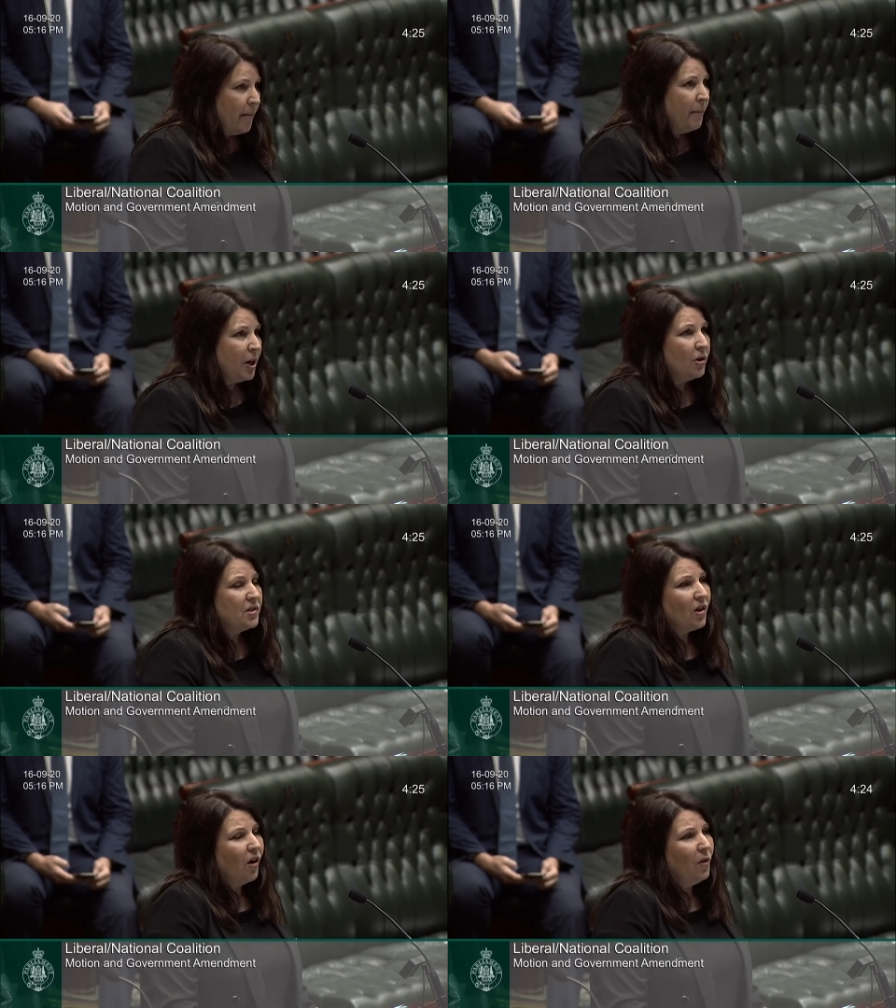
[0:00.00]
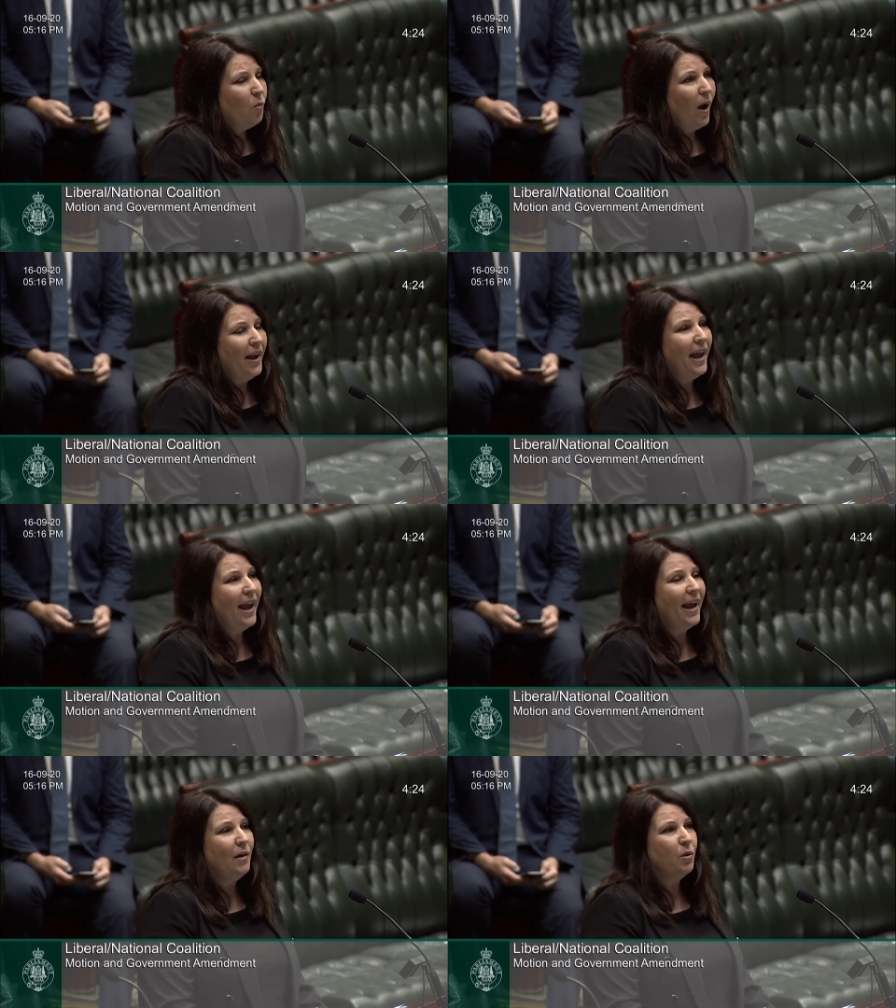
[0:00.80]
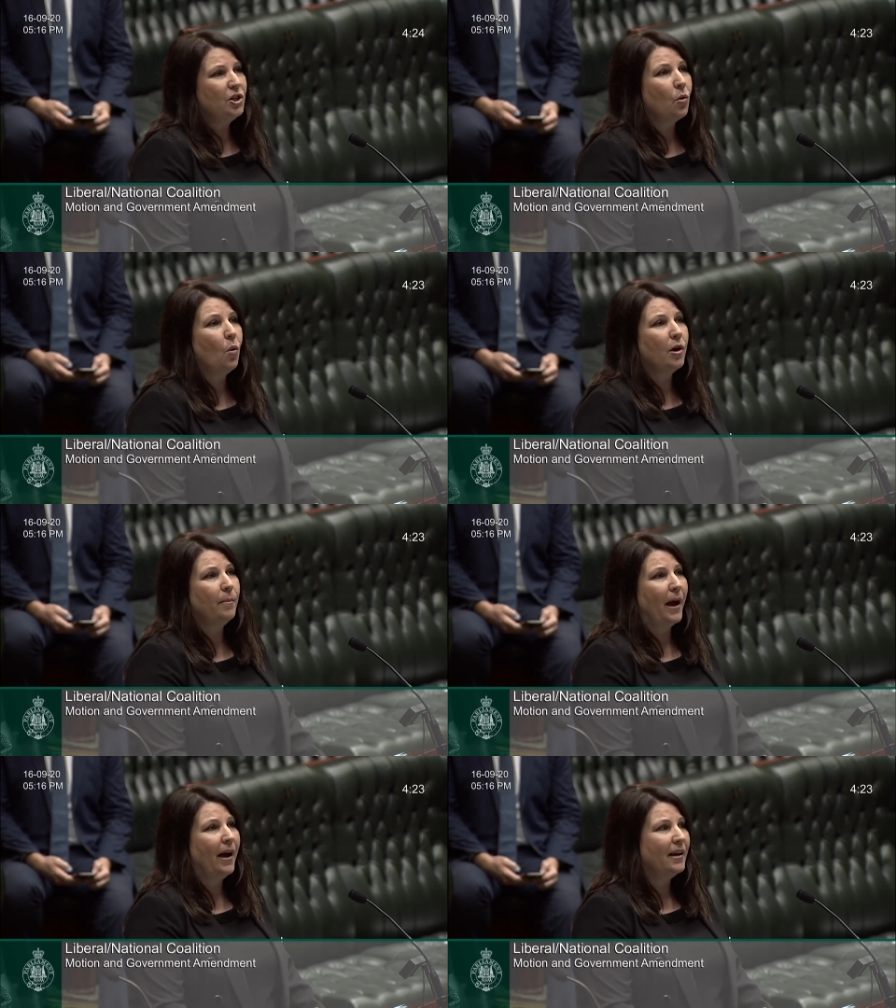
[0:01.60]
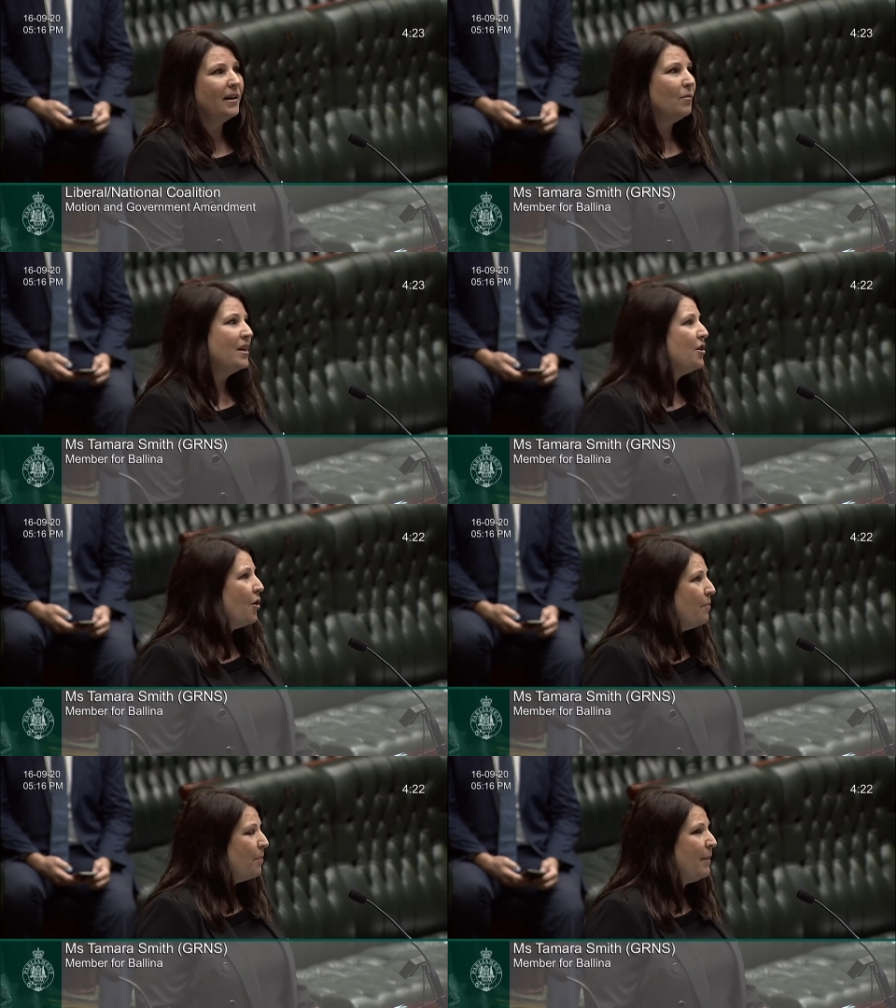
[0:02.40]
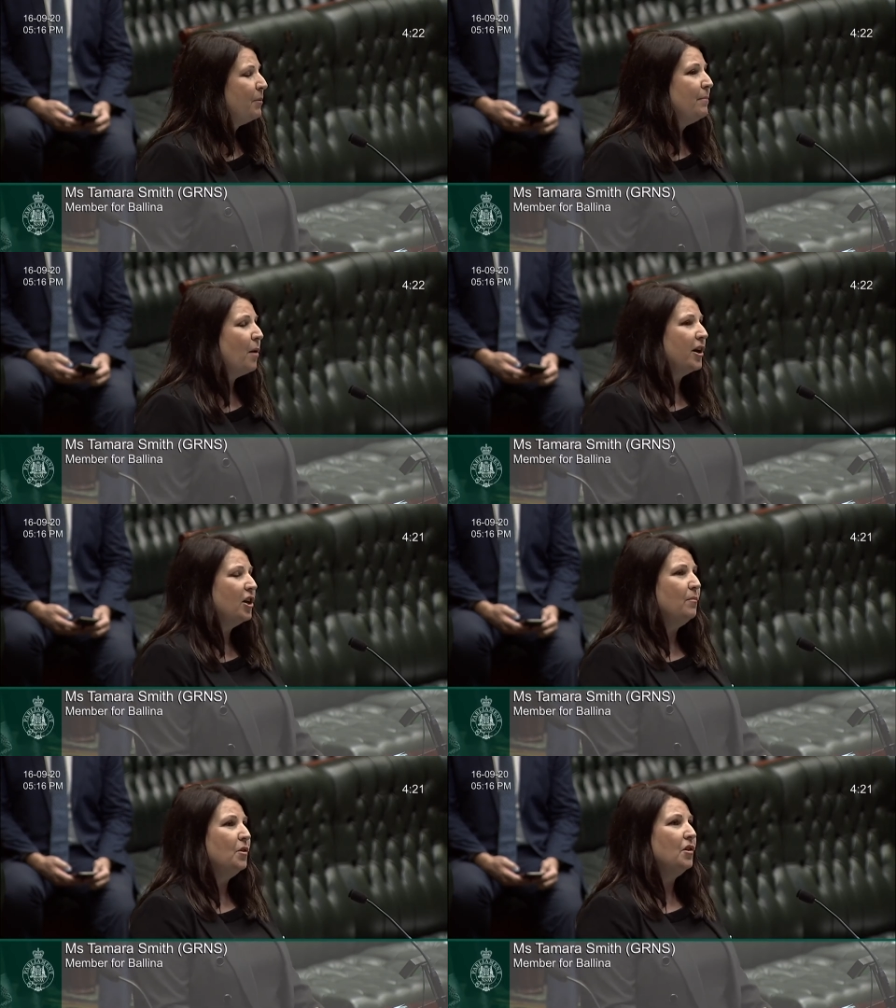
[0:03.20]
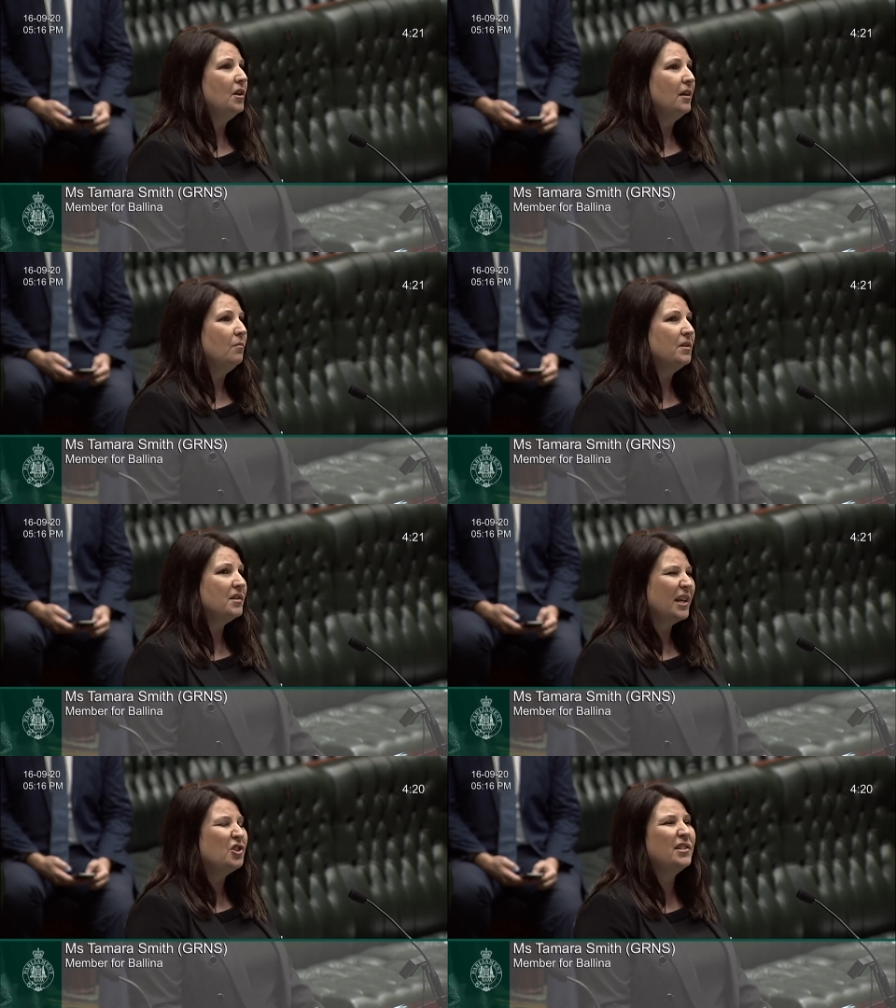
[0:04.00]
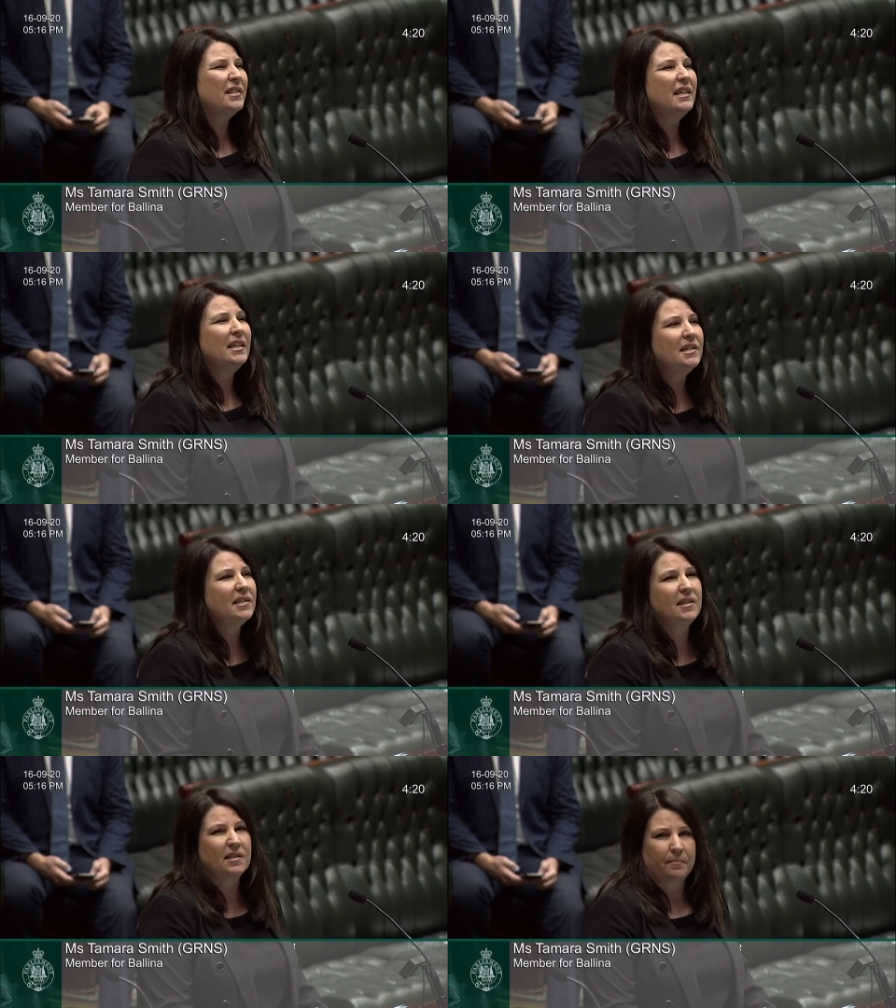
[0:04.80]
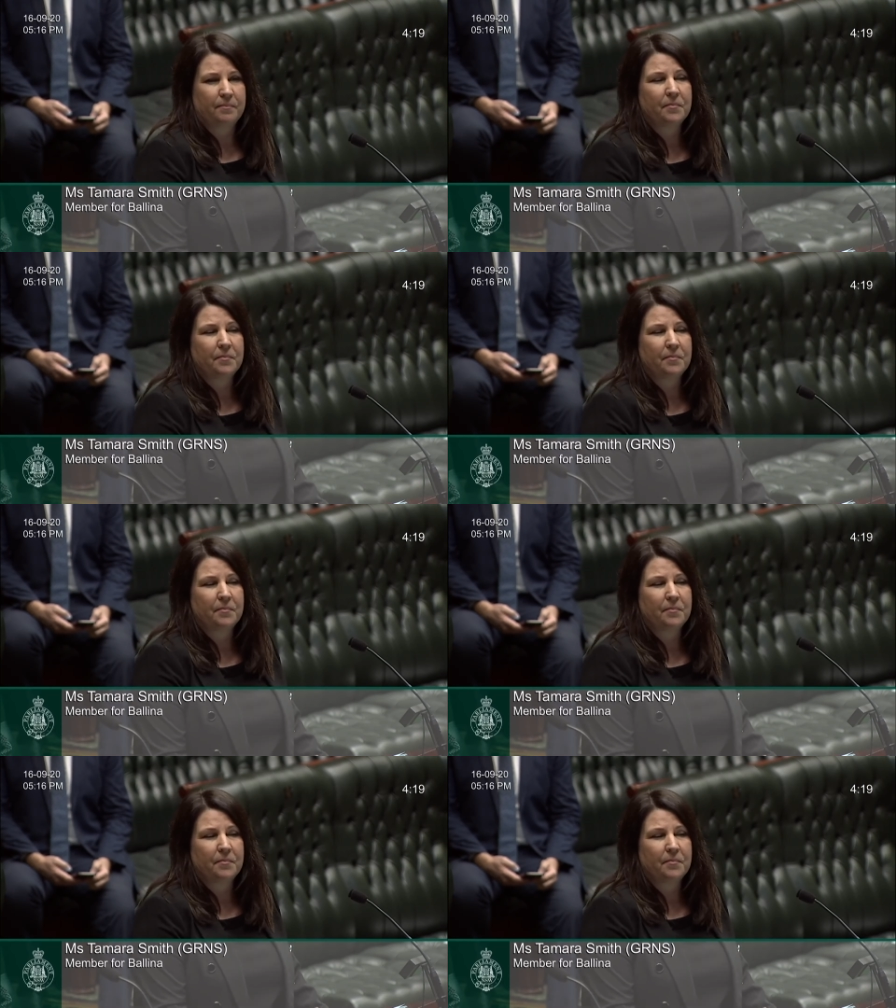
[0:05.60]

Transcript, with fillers: Because on the one hand, we talk about, you know, people in my community with such cynicism